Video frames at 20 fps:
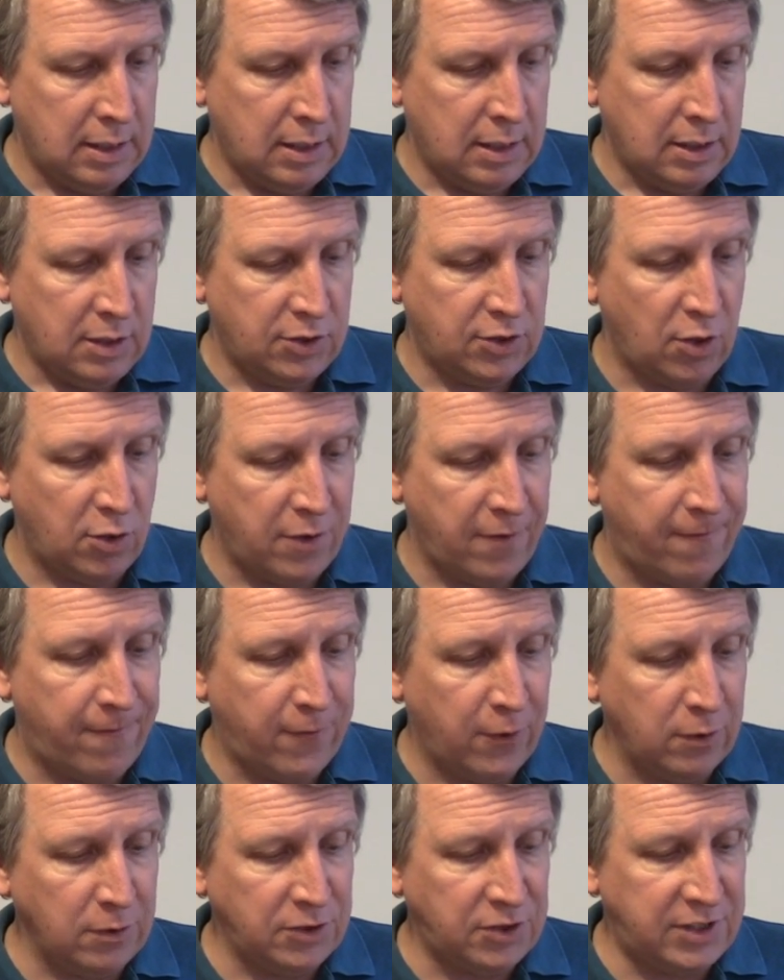So the
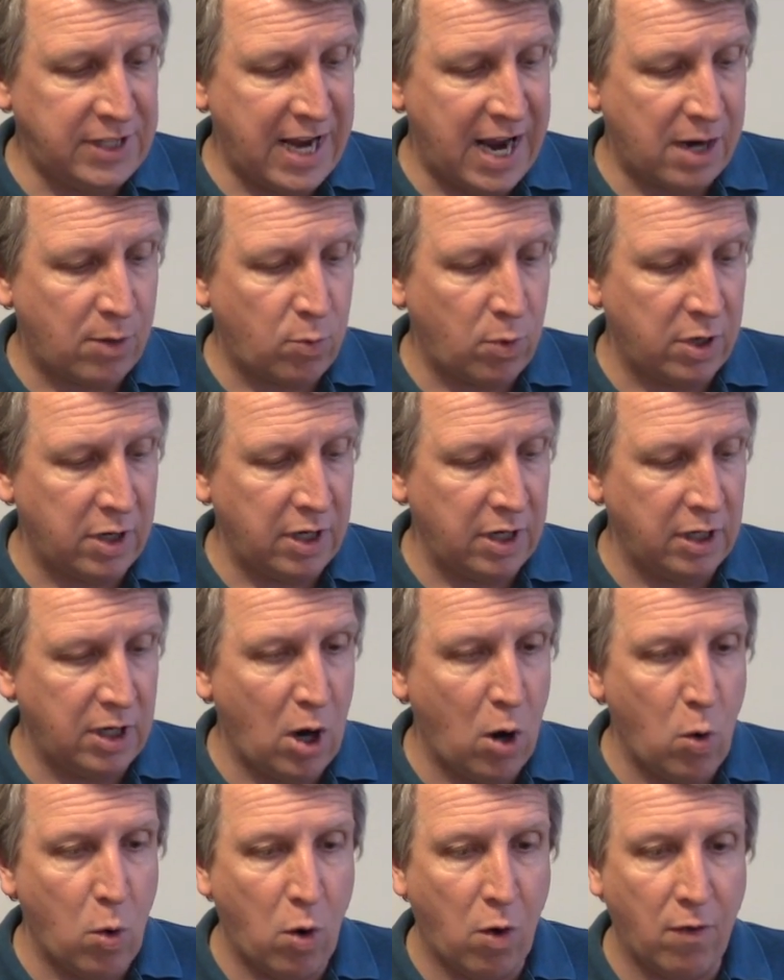first deck we're going to
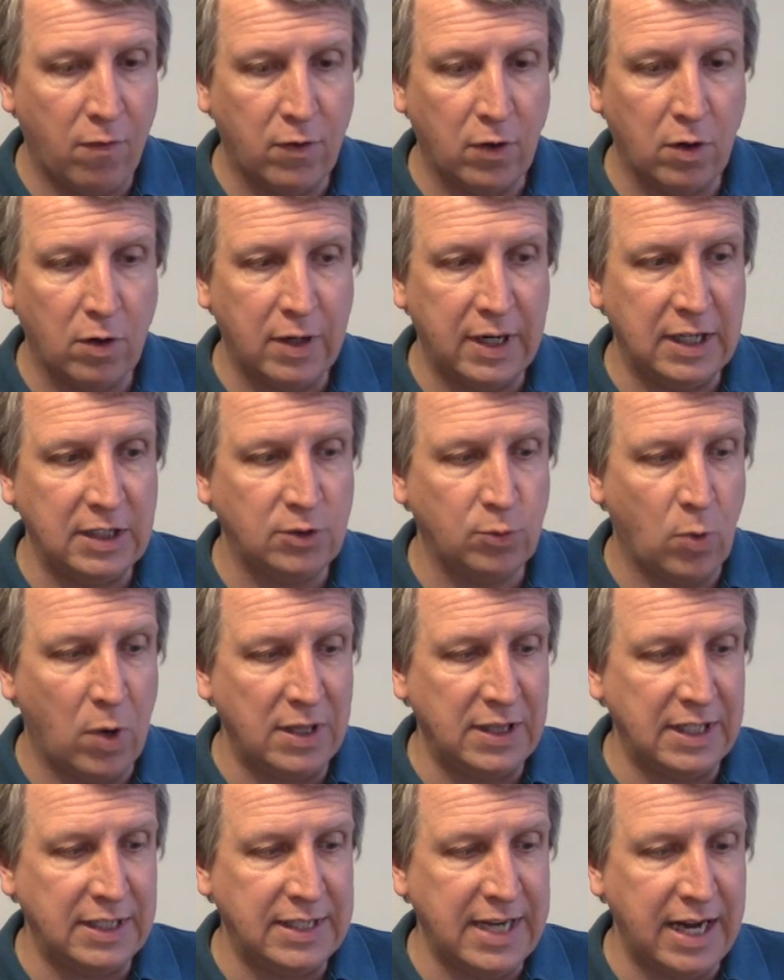go over is one
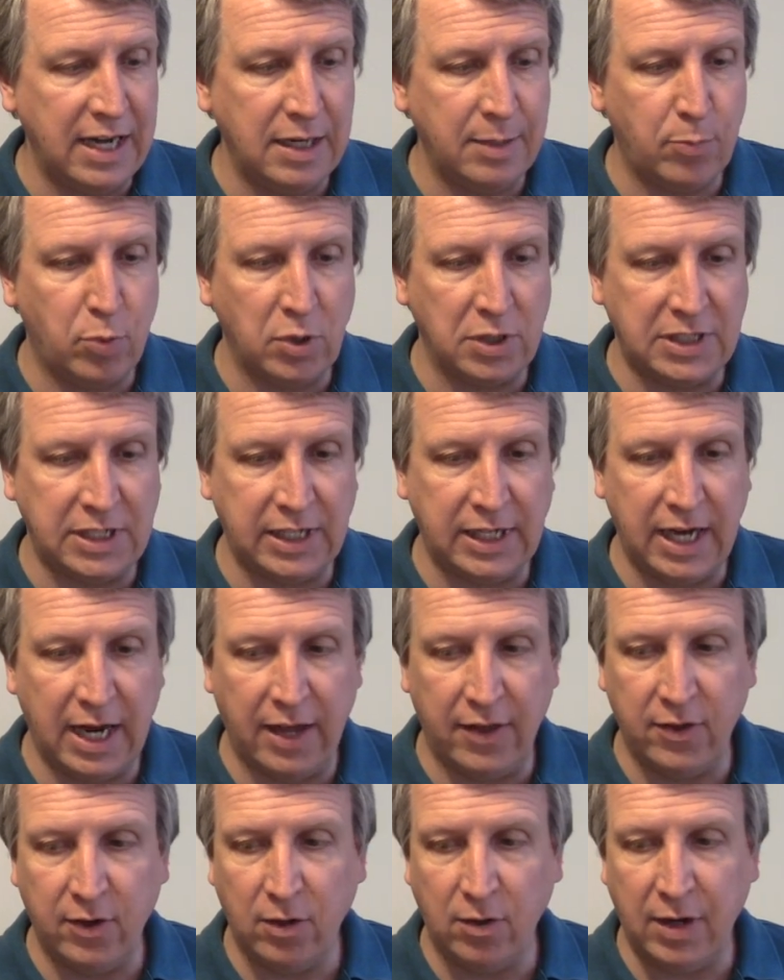that Dana put
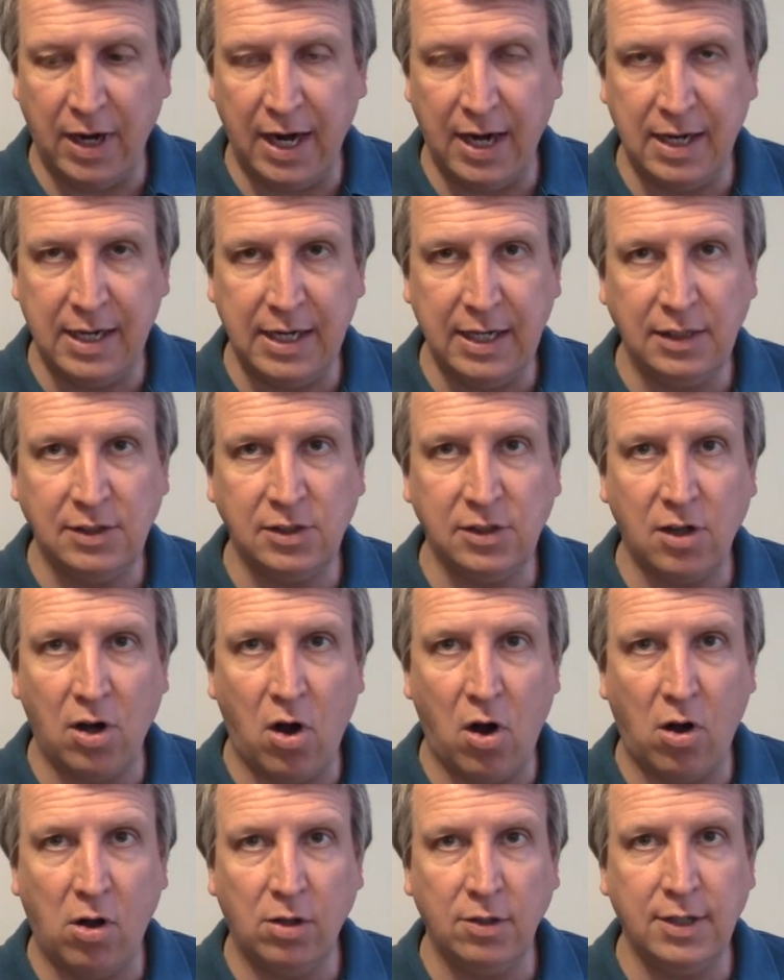together, and it's
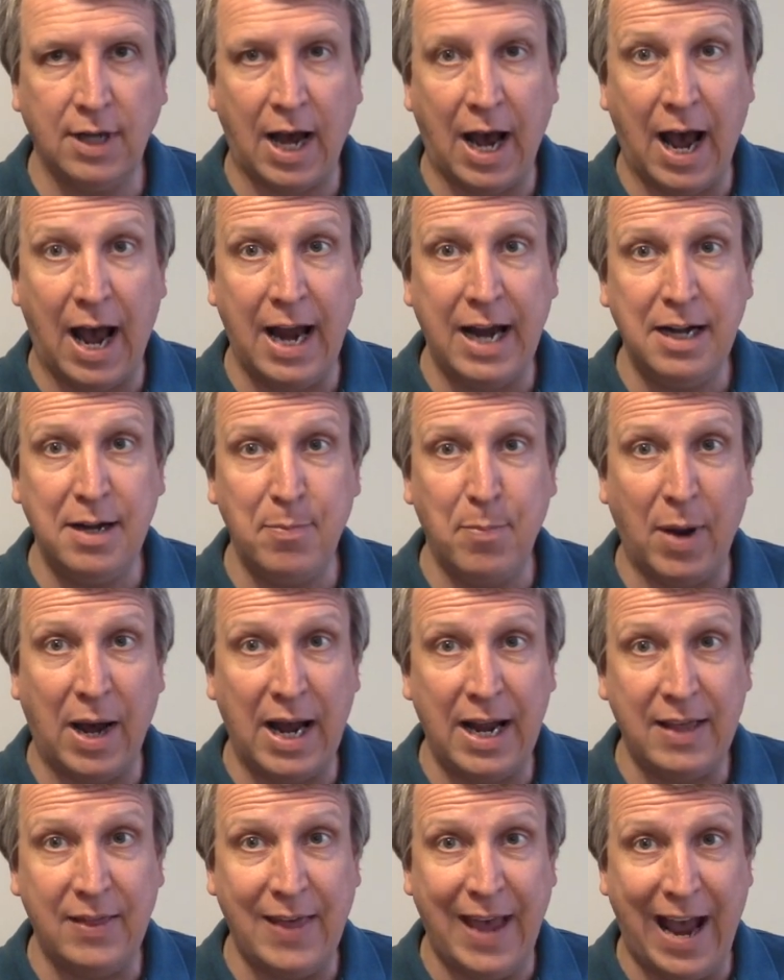called I'd
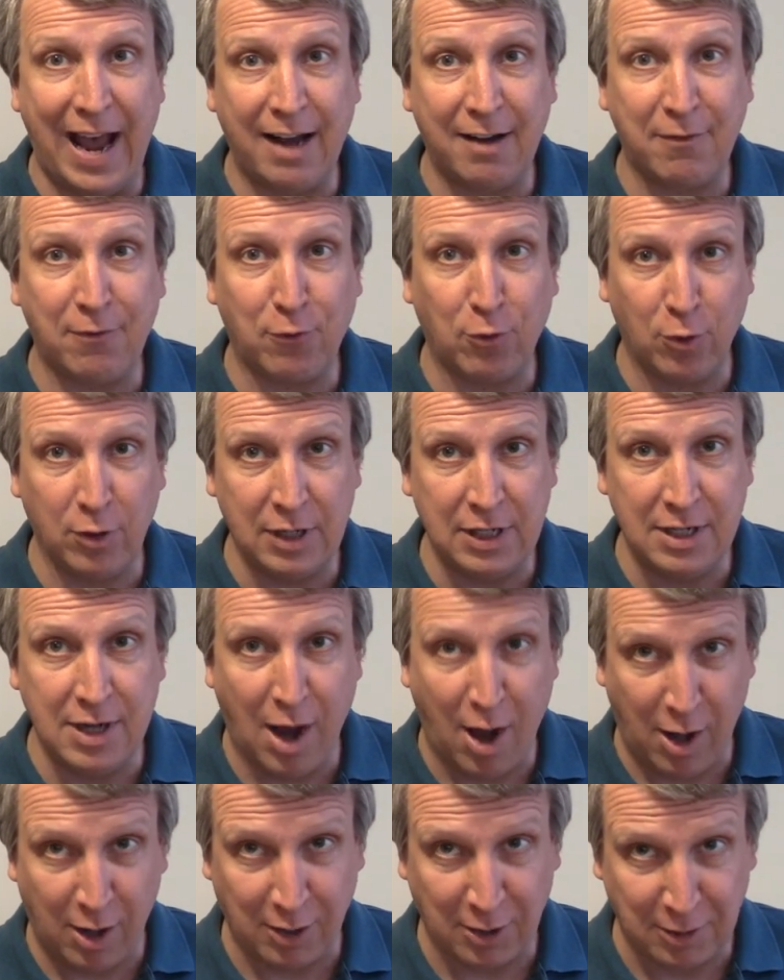Buy That for
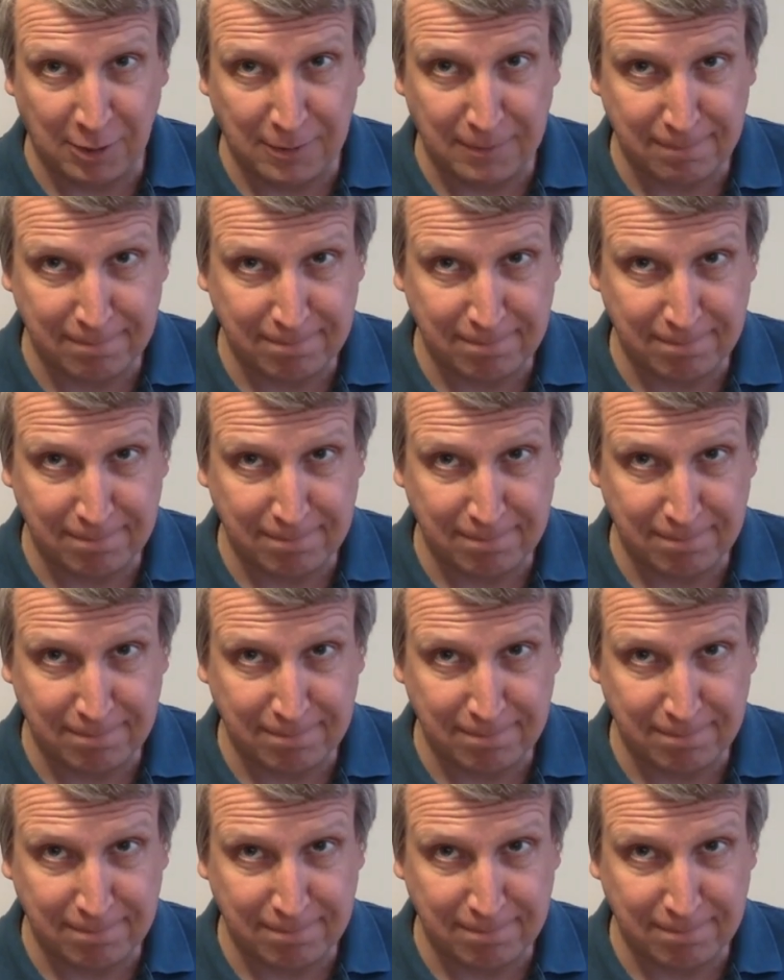$1.